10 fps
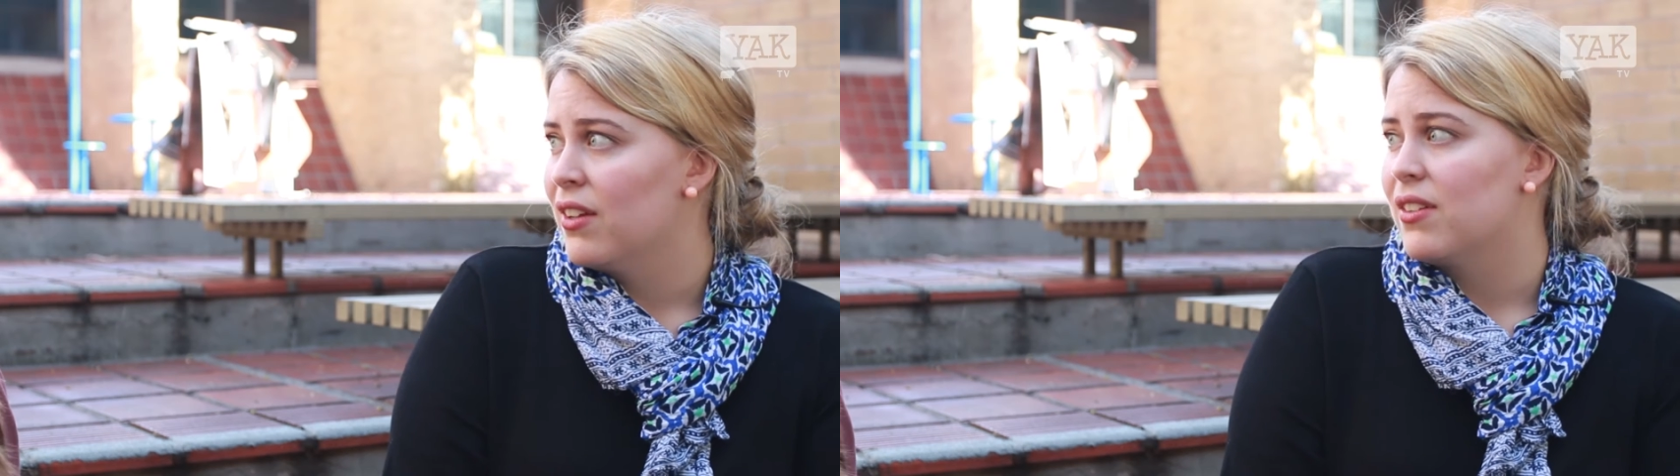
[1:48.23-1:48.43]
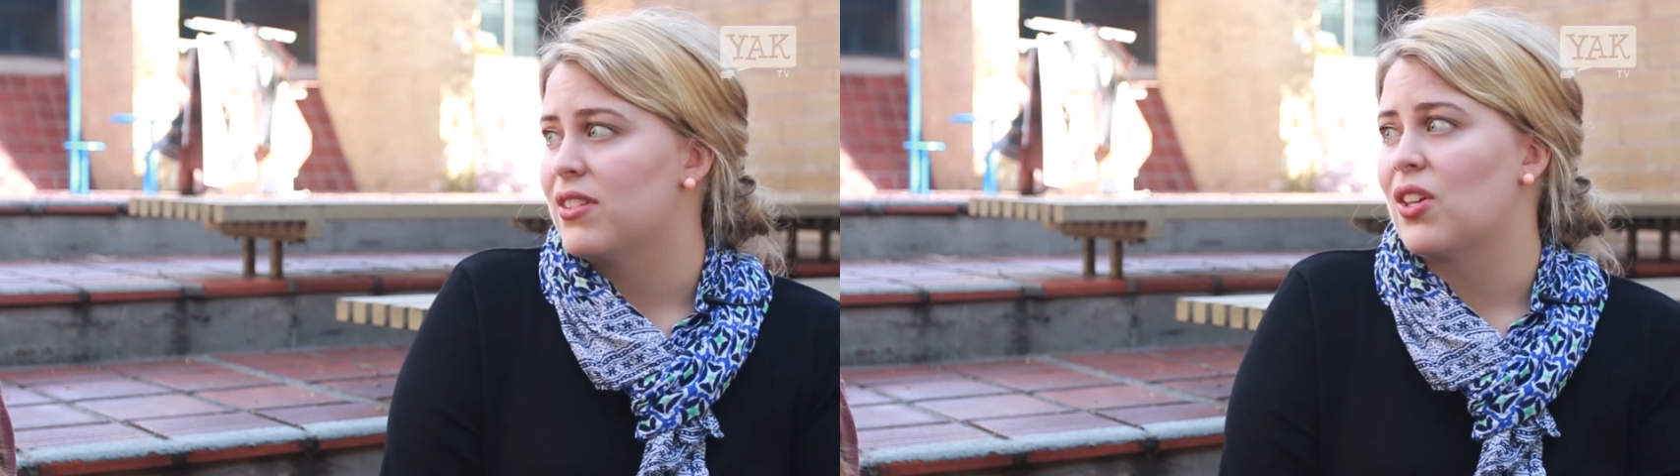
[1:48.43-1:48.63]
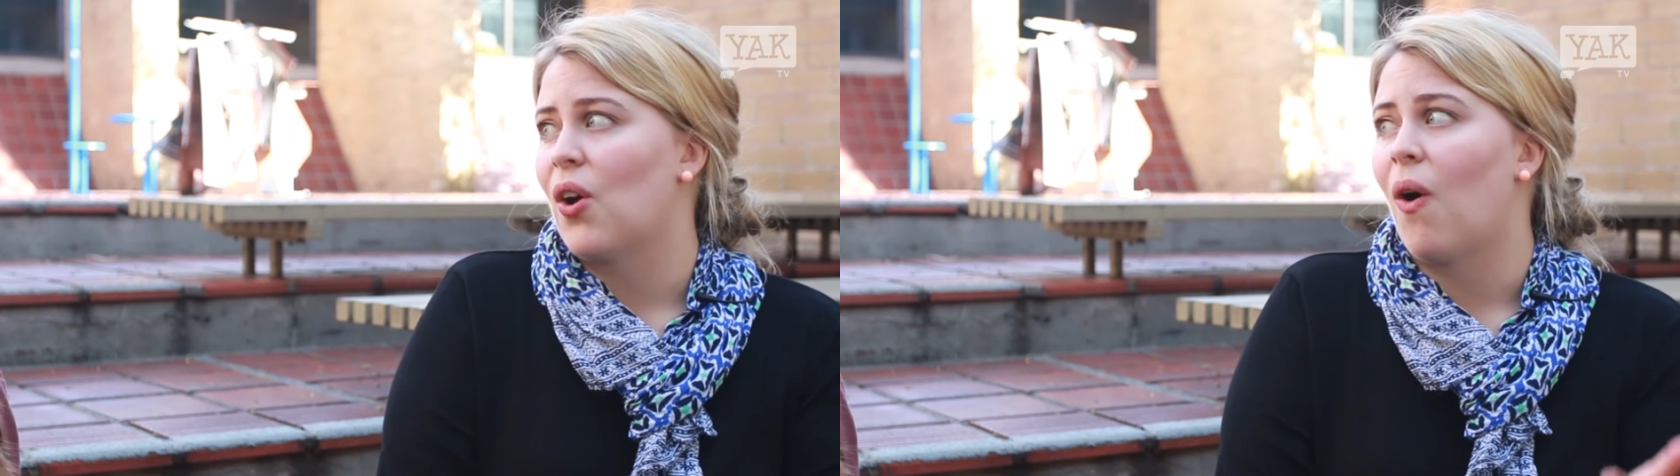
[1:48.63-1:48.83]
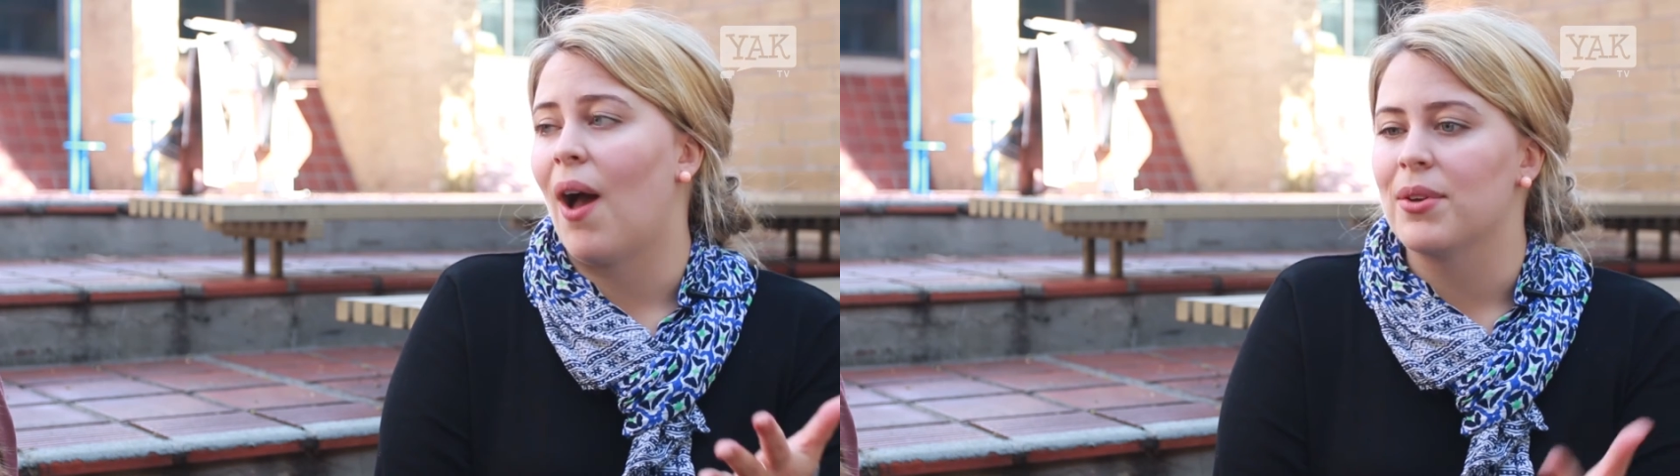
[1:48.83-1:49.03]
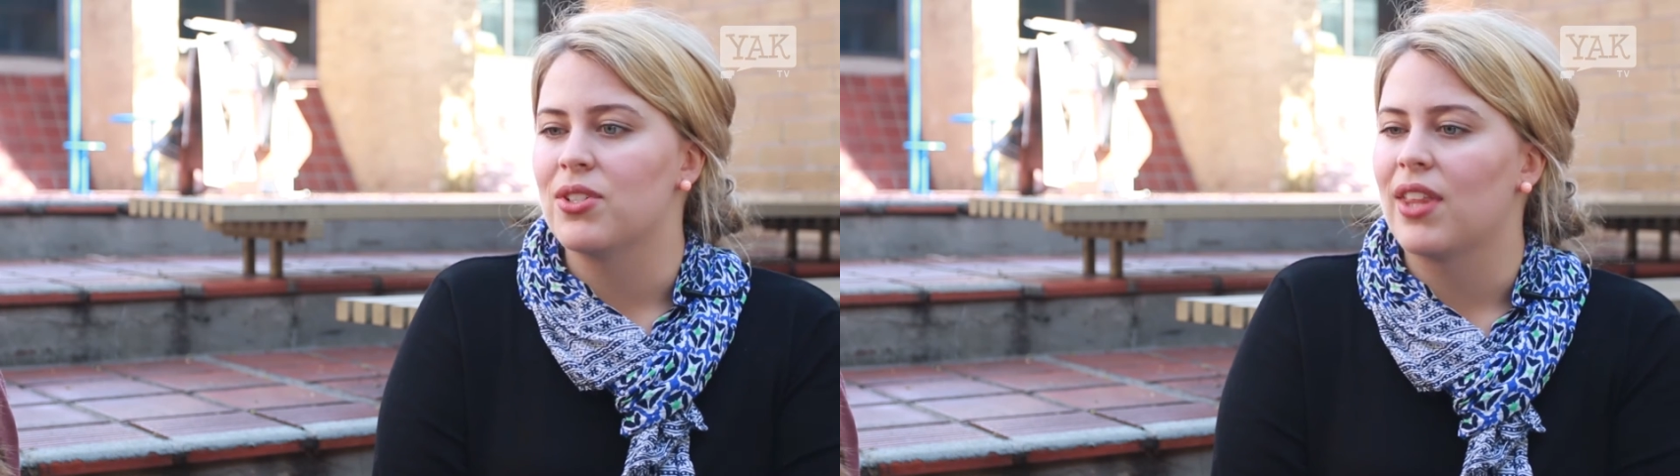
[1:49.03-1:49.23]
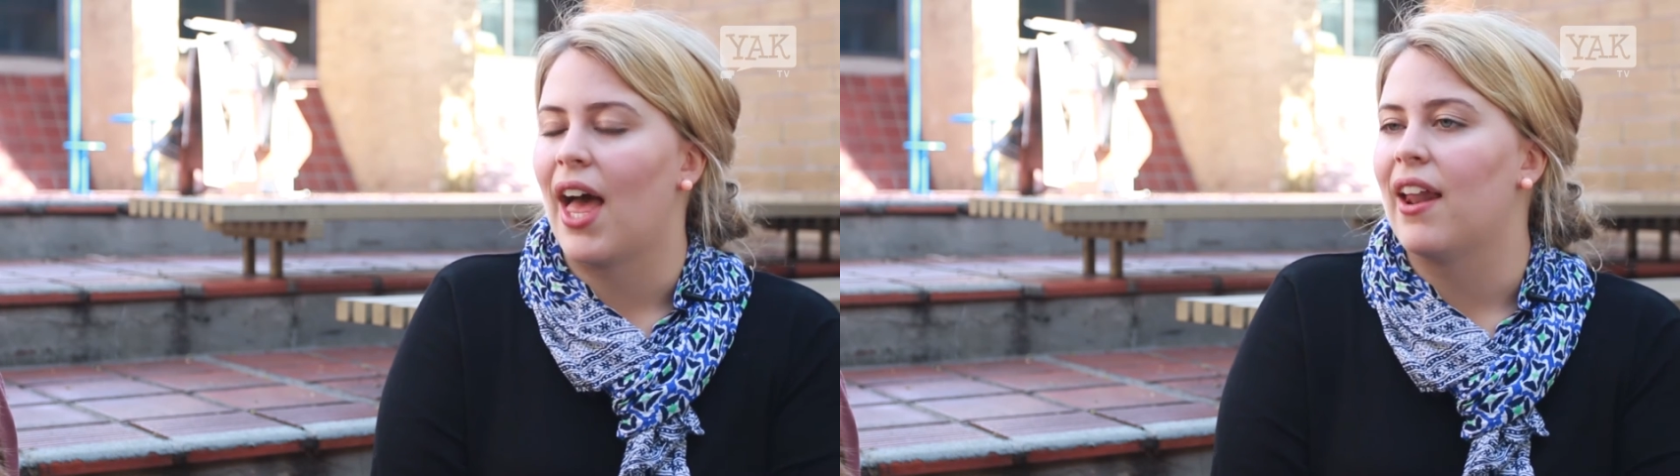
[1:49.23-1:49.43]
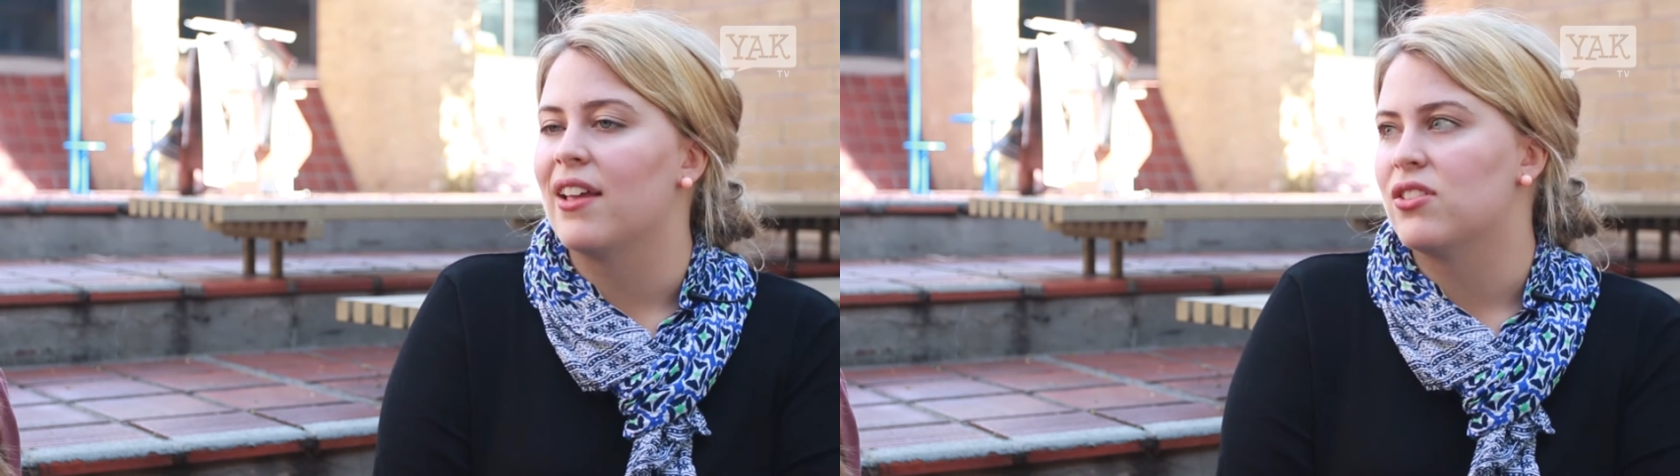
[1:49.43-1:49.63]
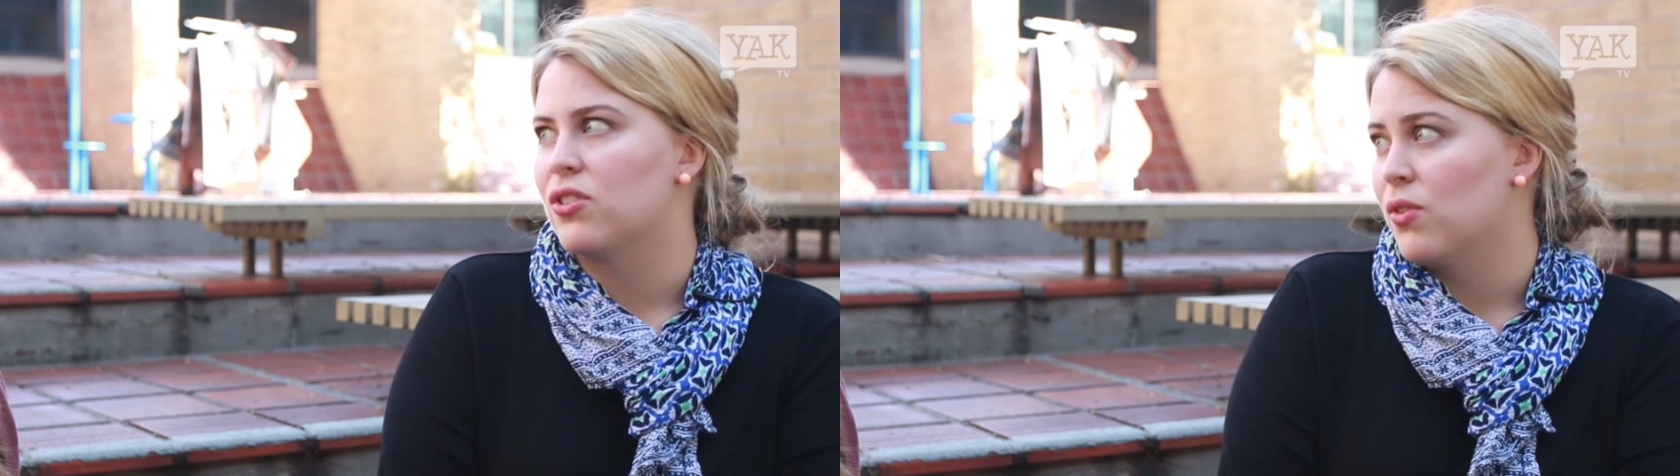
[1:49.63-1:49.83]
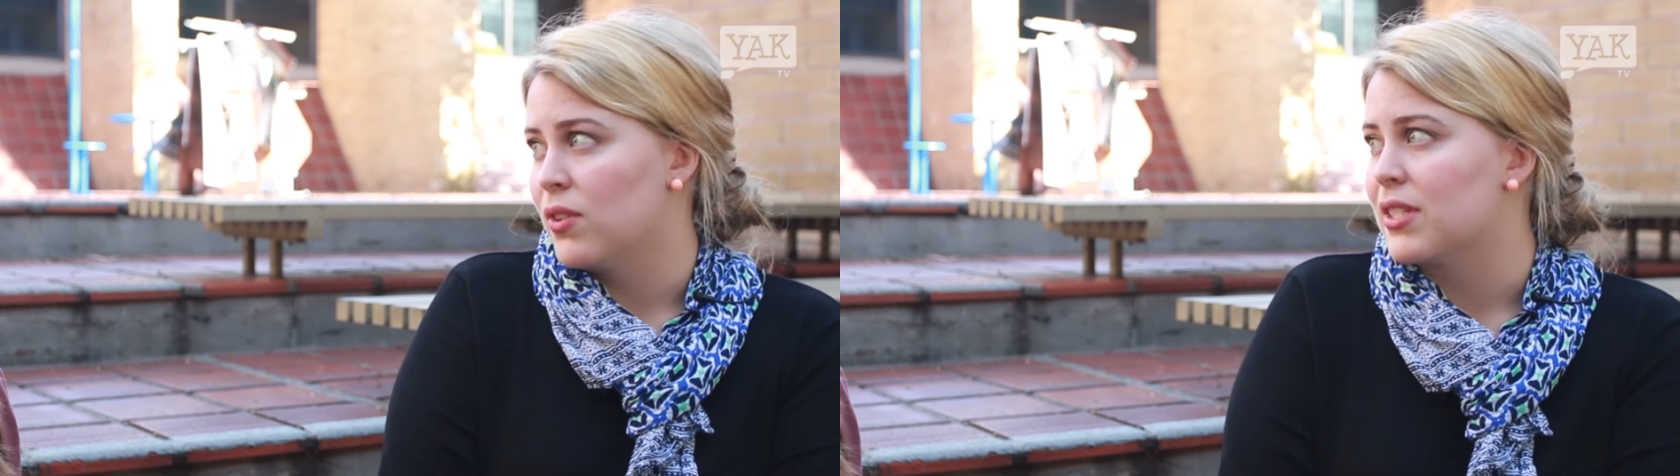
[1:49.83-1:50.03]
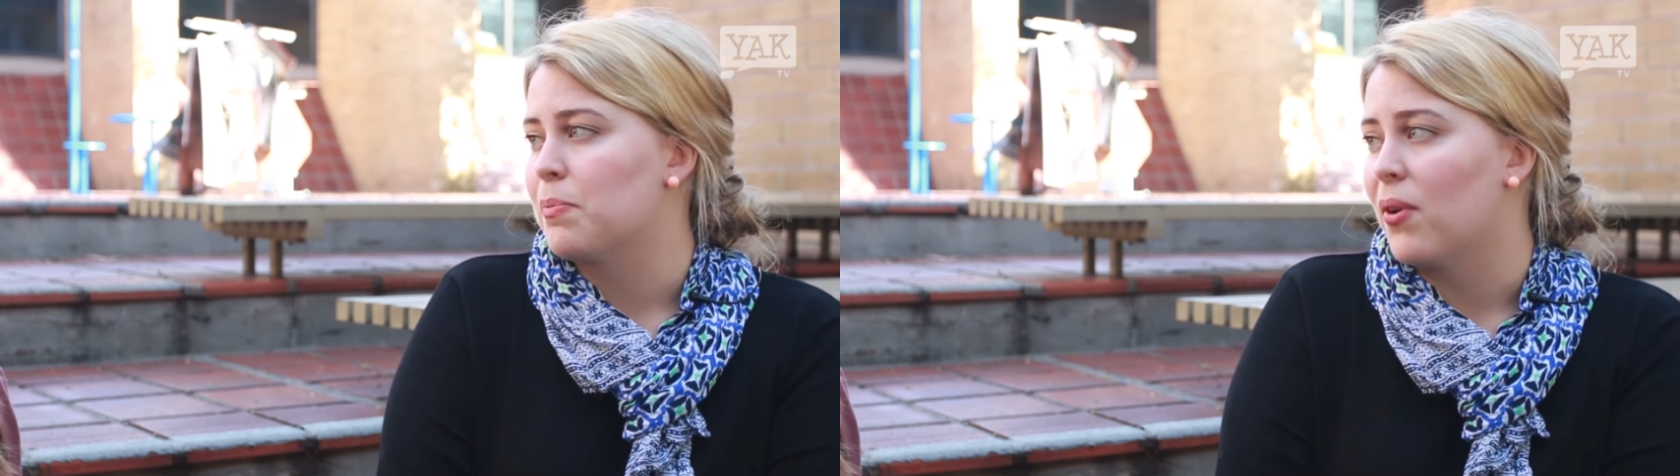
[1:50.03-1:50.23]
So I would do that as
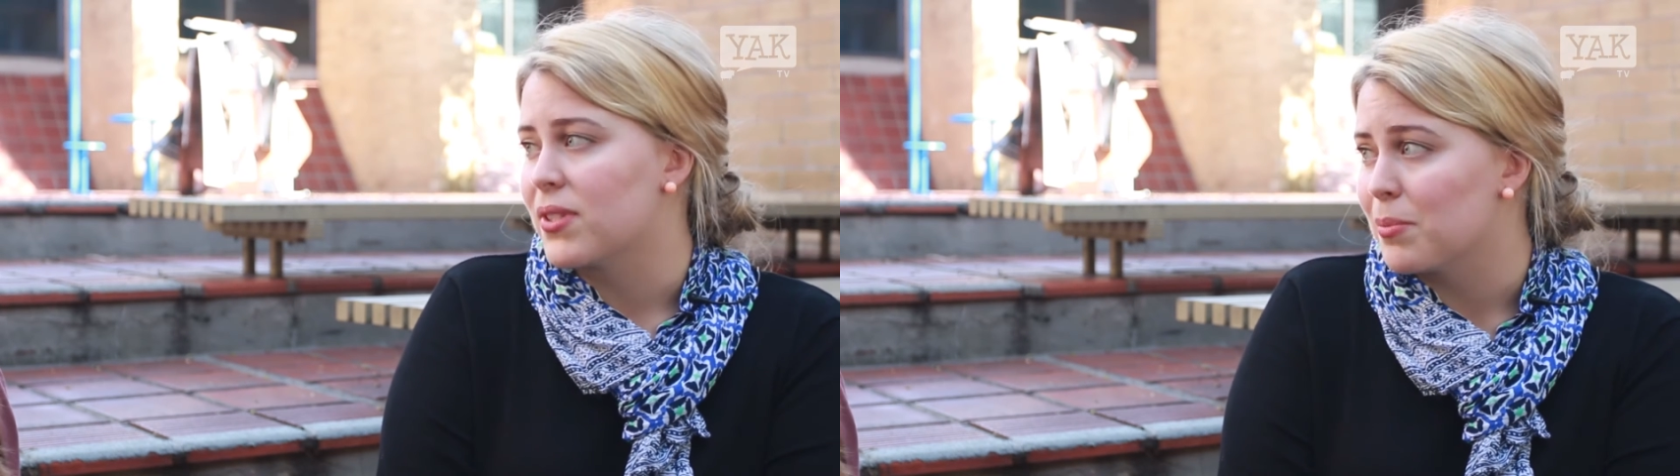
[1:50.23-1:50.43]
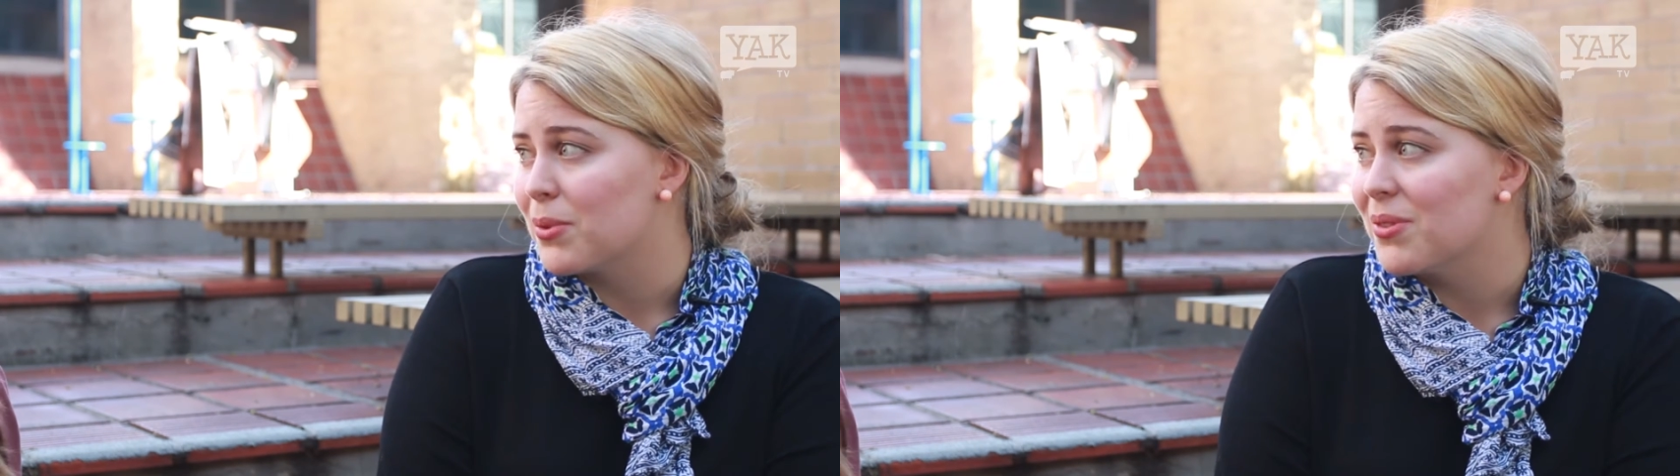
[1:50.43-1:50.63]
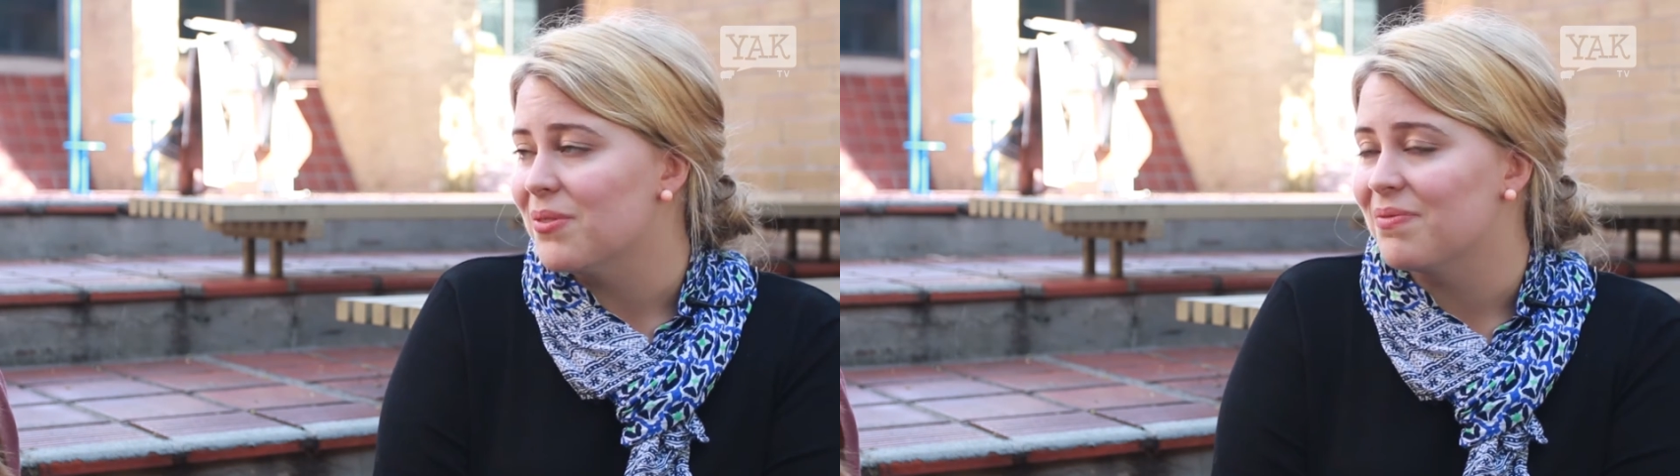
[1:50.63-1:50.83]
soon as possible.